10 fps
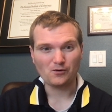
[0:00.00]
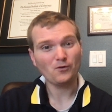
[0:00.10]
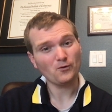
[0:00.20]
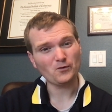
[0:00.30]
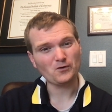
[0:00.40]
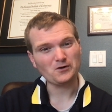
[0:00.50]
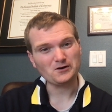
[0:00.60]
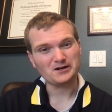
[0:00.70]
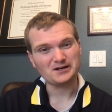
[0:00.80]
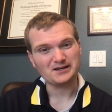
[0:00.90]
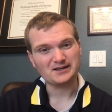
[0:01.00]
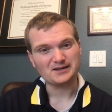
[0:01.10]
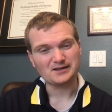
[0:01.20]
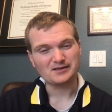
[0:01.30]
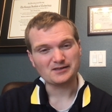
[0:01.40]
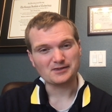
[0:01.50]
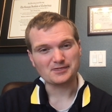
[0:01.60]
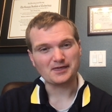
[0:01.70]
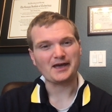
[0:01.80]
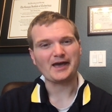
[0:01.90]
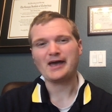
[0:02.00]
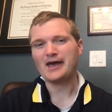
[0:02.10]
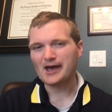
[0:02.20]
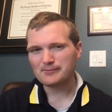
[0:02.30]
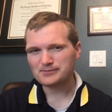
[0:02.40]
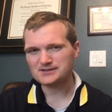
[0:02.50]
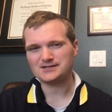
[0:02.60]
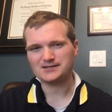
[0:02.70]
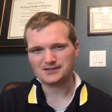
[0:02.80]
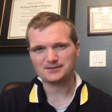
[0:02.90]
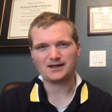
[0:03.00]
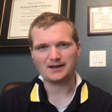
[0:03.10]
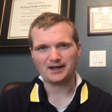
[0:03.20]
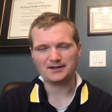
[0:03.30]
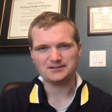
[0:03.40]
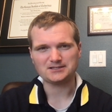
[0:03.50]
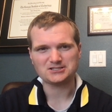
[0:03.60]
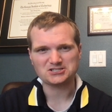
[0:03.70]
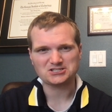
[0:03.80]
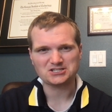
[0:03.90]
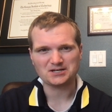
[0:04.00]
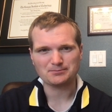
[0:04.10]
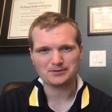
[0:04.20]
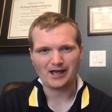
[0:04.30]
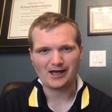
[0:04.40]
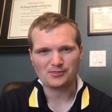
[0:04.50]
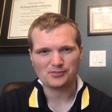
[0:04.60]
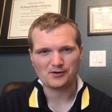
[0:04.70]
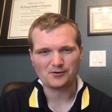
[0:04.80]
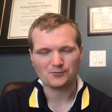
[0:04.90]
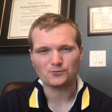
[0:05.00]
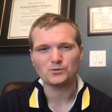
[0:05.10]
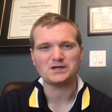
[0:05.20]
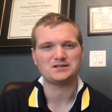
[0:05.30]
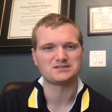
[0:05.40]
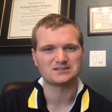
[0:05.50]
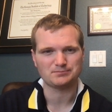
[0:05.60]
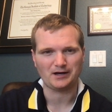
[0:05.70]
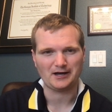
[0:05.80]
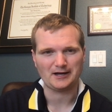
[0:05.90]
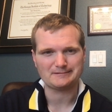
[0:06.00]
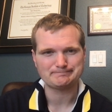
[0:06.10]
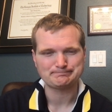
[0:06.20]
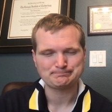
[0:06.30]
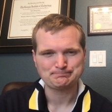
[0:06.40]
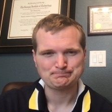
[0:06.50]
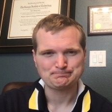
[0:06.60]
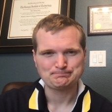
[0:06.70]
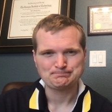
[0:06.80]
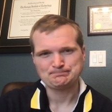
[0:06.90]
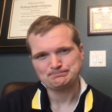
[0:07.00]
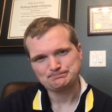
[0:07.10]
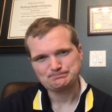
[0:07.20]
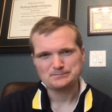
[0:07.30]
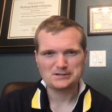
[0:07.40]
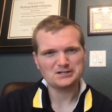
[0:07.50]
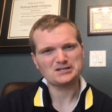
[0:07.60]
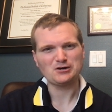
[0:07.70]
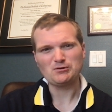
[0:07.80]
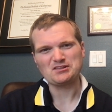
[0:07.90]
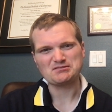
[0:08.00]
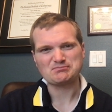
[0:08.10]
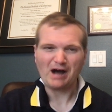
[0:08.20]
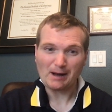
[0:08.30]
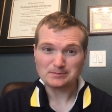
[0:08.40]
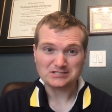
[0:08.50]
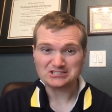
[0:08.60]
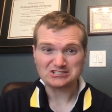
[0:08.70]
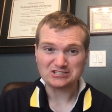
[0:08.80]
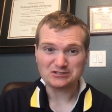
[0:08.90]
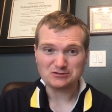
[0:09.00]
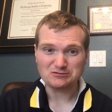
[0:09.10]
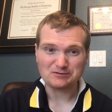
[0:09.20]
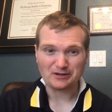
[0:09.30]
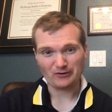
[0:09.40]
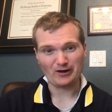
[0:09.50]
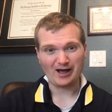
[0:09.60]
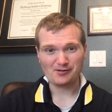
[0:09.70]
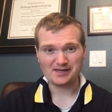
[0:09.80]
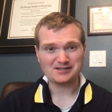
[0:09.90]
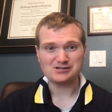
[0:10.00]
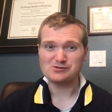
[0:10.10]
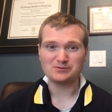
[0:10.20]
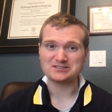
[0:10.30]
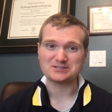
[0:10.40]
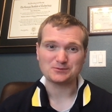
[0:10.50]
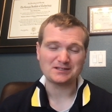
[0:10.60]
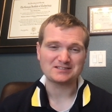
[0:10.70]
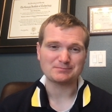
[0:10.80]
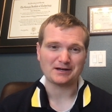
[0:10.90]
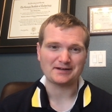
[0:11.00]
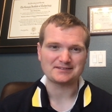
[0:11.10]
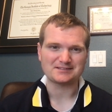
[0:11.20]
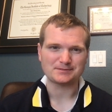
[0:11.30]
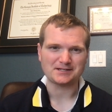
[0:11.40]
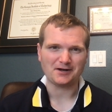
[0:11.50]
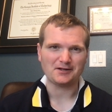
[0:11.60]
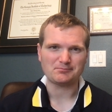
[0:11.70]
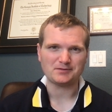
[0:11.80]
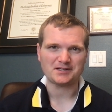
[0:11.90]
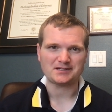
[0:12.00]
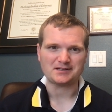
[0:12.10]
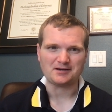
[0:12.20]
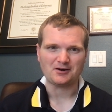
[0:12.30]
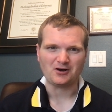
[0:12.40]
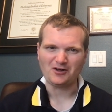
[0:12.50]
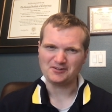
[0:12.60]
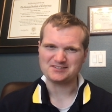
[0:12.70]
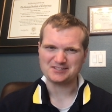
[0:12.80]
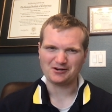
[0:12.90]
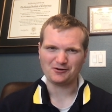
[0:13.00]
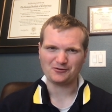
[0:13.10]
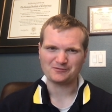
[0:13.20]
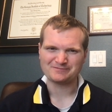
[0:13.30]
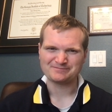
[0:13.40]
or they happen to hit that alien ship at their weak spot. Gonna go with option two, though how they knew it was the weak spot is beyond me. Also,